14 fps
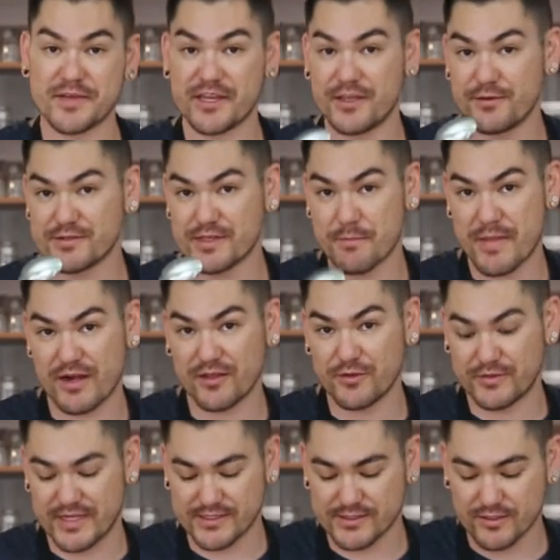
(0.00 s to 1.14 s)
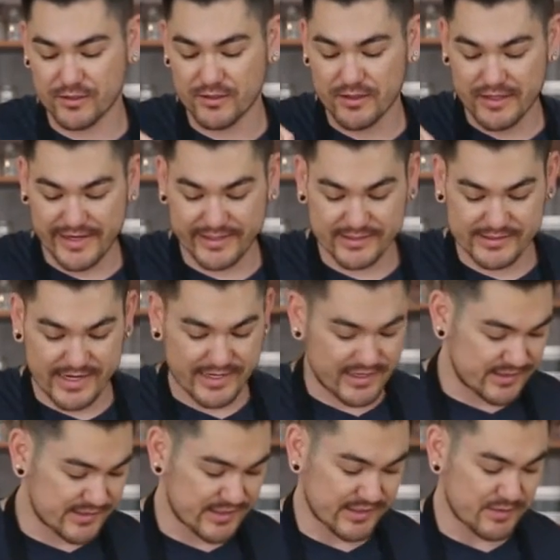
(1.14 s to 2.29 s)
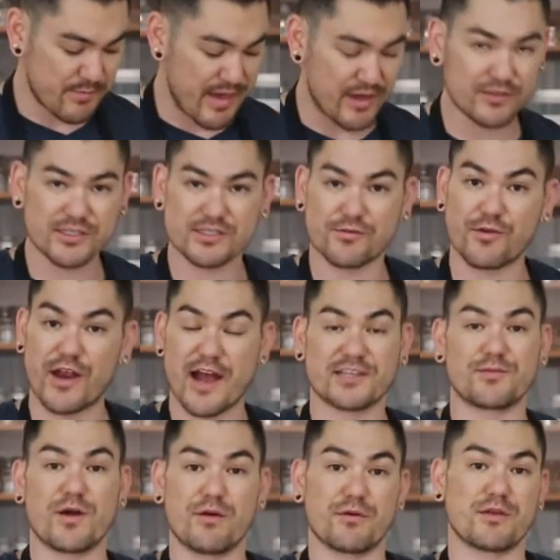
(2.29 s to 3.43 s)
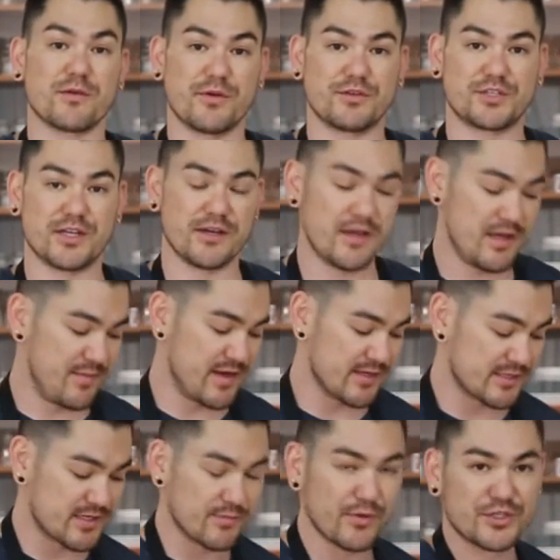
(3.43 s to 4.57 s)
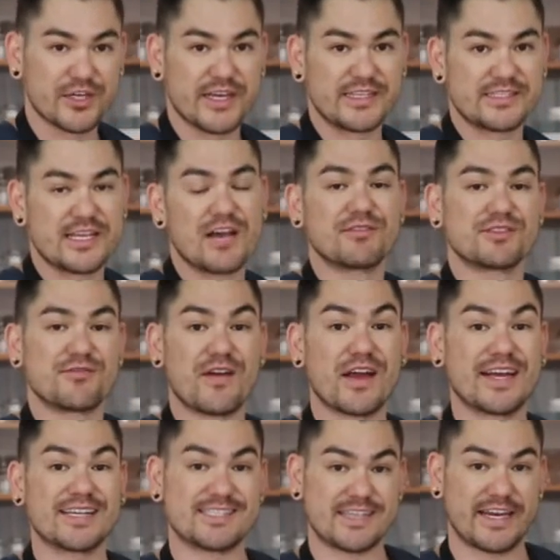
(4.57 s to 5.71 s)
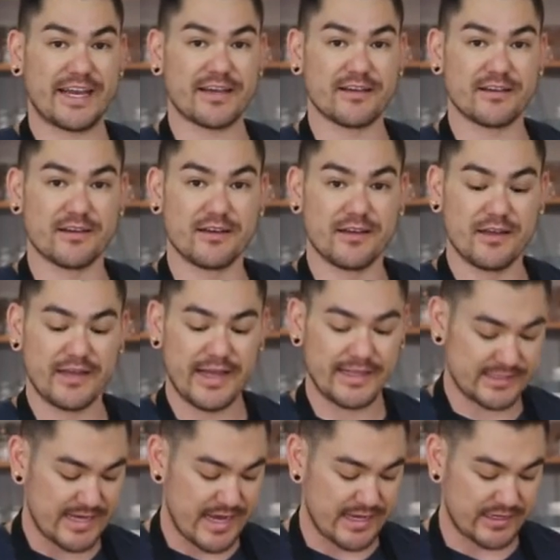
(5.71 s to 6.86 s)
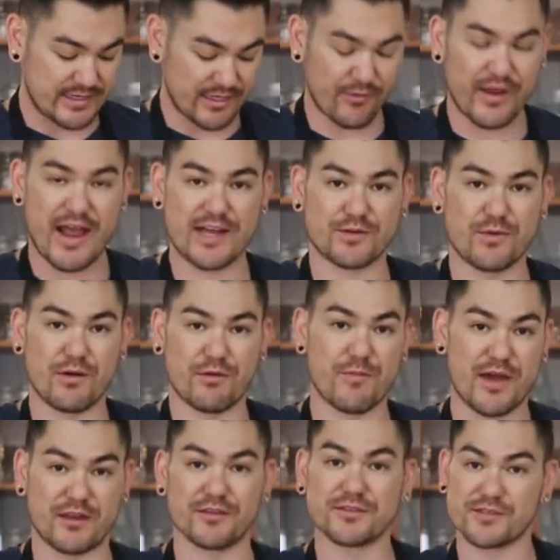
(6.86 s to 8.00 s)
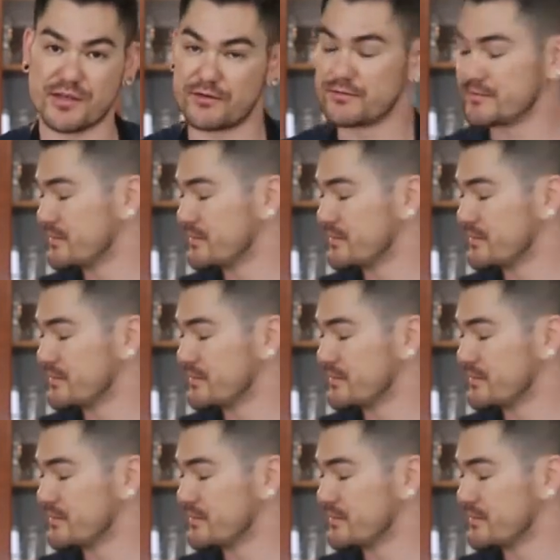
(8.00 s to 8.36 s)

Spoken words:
going to use a metal utensil inside this, because metal doesn't react well with kombucha. Because kombucha itself is very acidic, it's not going to react well with metal. So,